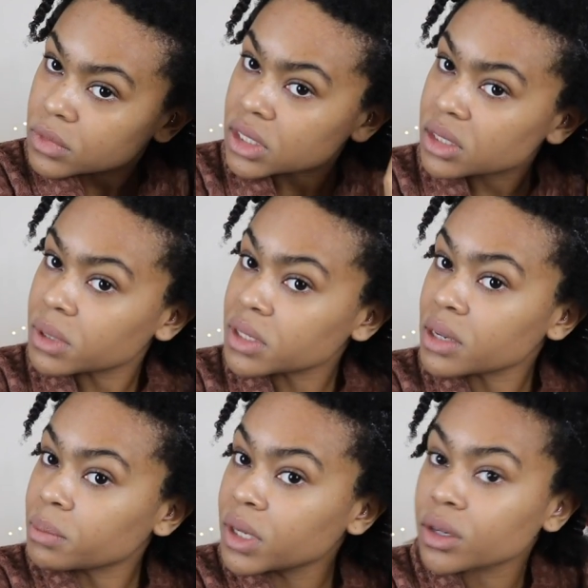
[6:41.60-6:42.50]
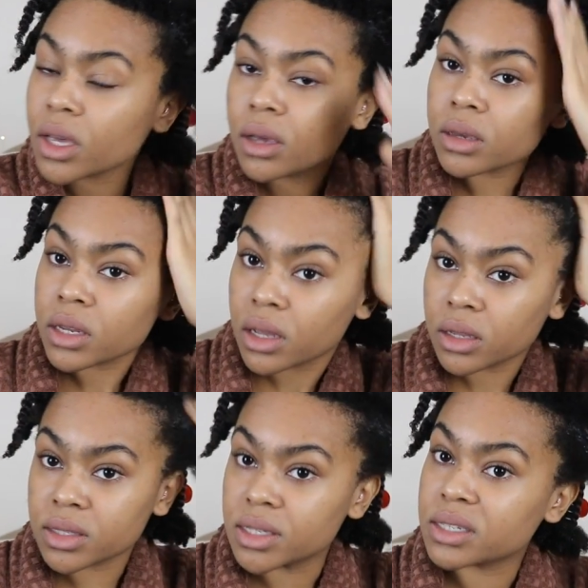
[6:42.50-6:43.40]
It smells like pure
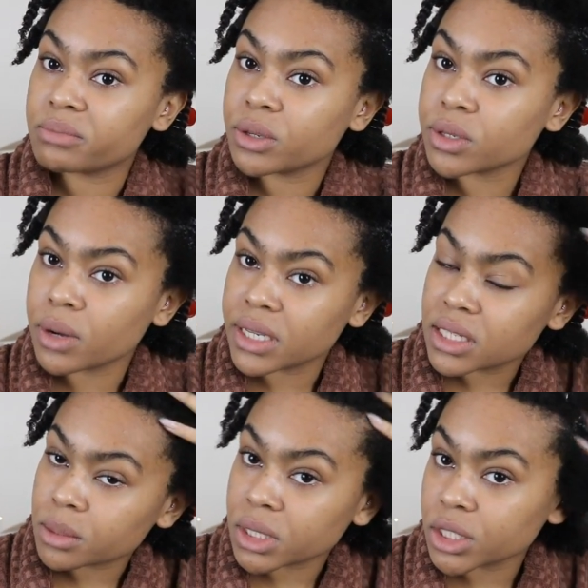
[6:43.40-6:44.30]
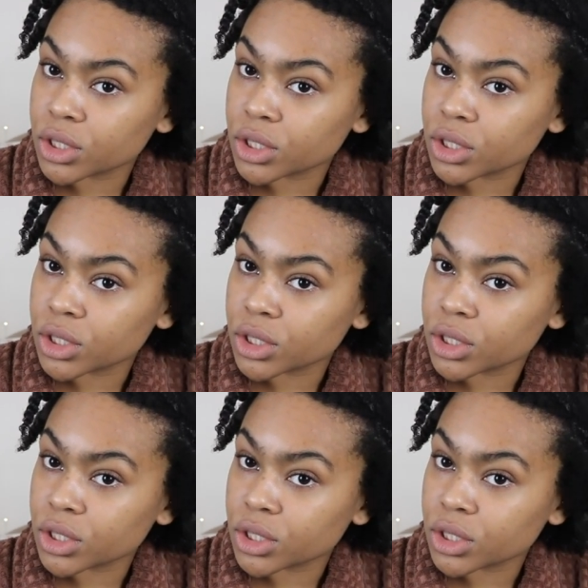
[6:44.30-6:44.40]
coconuts. It smells quite similar